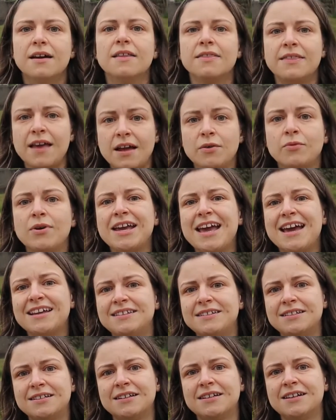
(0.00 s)
Then we
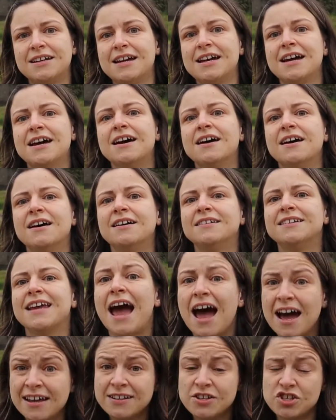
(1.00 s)
get the
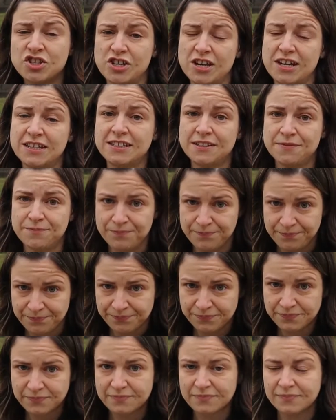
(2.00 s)
other sheet,
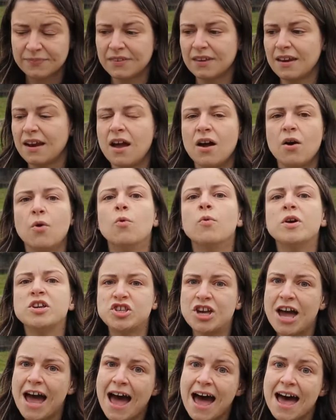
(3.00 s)

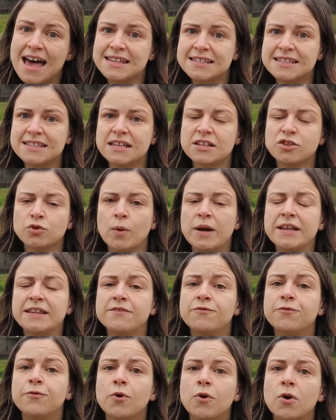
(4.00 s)
which has the
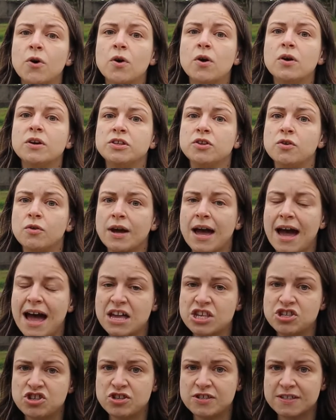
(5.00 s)
24 new
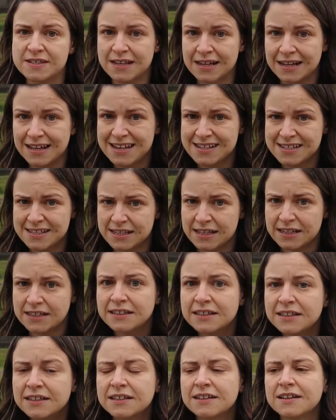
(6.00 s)
kanjis listed.